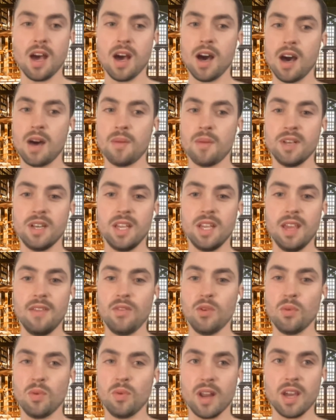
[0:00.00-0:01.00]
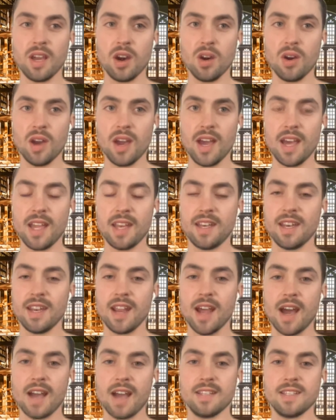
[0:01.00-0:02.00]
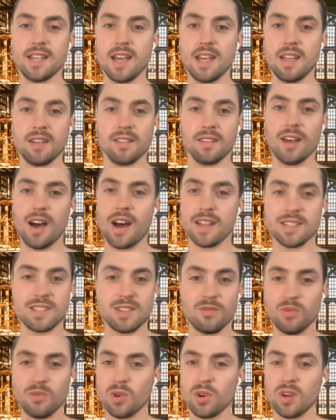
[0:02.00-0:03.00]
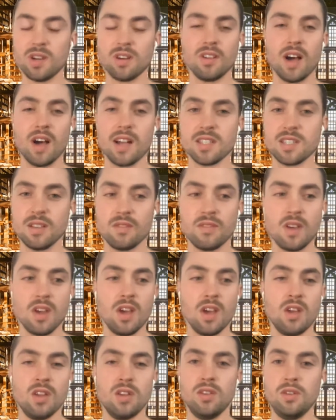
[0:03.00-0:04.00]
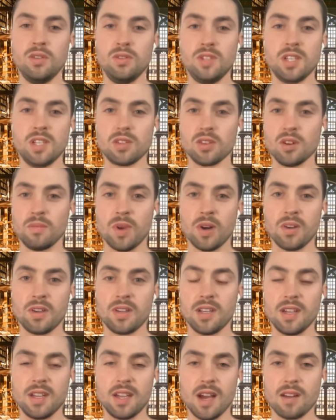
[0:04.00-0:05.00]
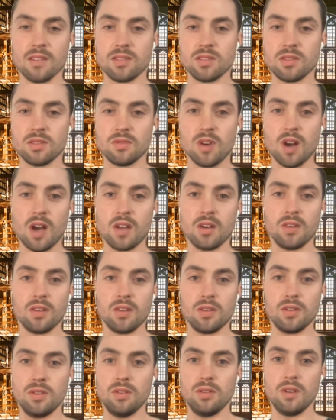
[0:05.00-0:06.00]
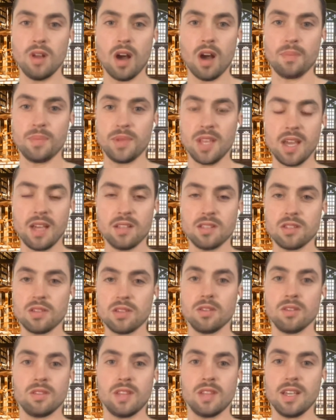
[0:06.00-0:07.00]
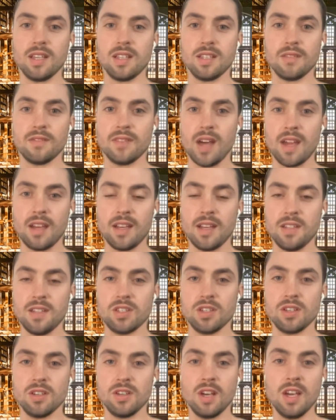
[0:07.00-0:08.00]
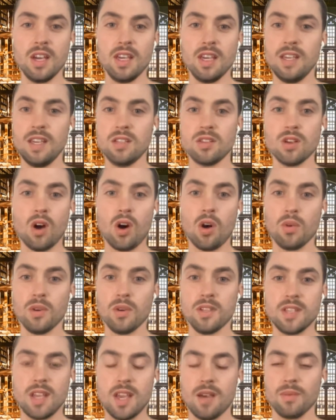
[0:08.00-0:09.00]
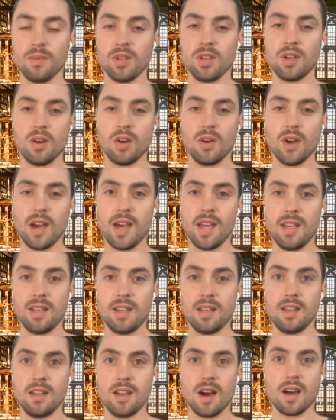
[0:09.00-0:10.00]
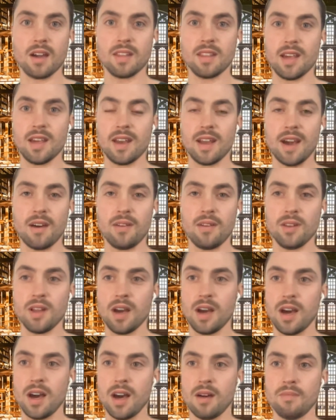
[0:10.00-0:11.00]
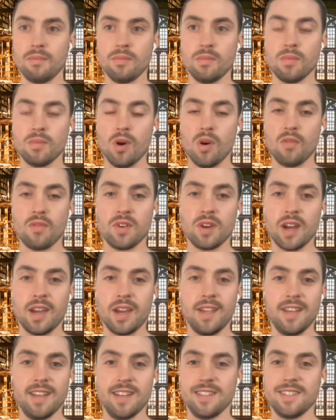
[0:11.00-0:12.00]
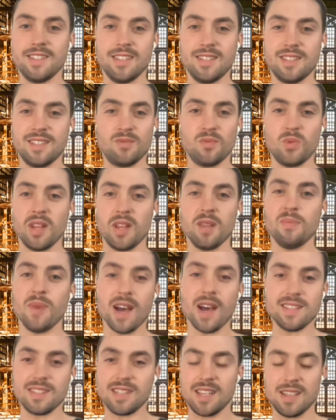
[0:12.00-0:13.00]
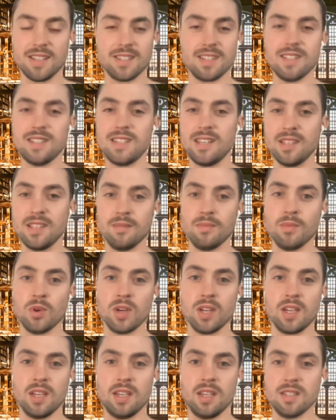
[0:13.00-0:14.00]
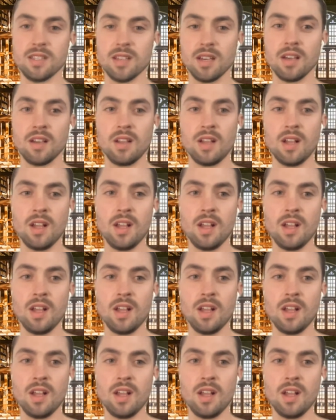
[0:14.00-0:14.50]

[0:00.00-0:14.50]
And even when I go ahead and I send lots of work, lots of new digital marketing accounts to run or updates or things of that nature, he's always able to go ahead and knock that out overnight. And it's one of the best things to see in the morning. He's a